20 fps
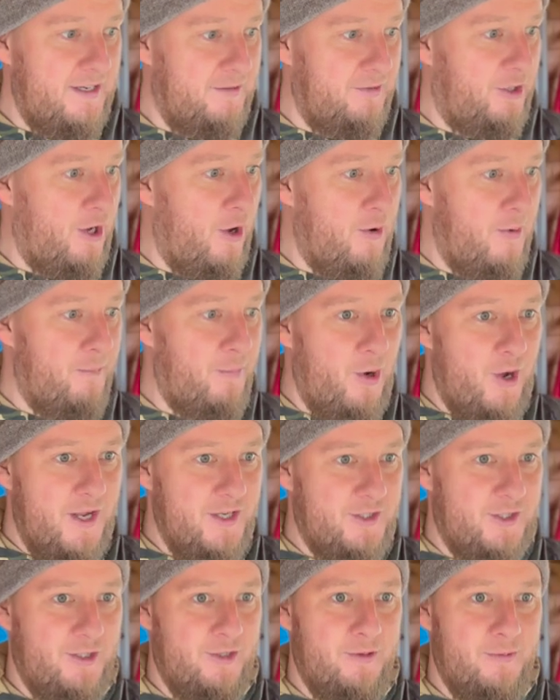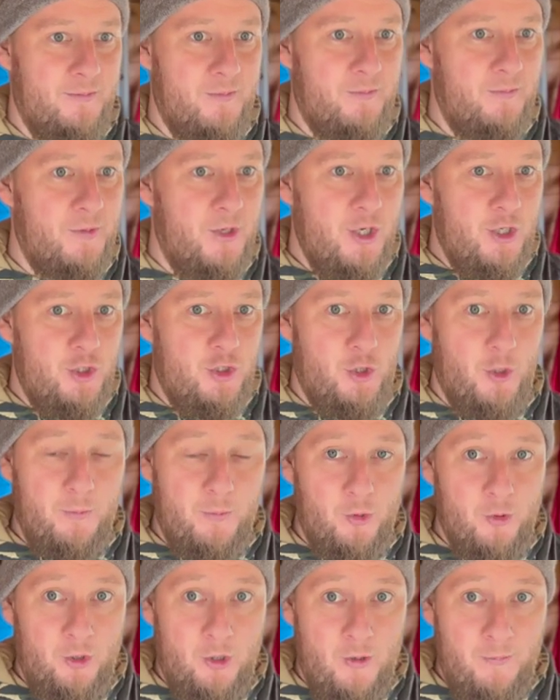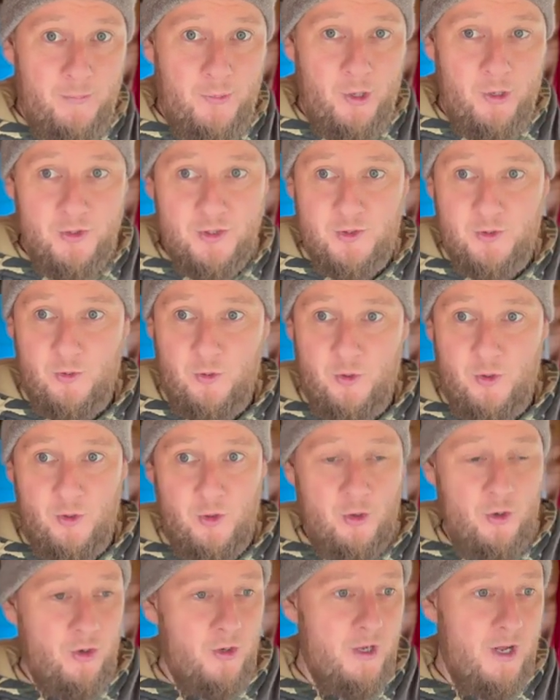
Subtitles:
go and buy some shop bought compost or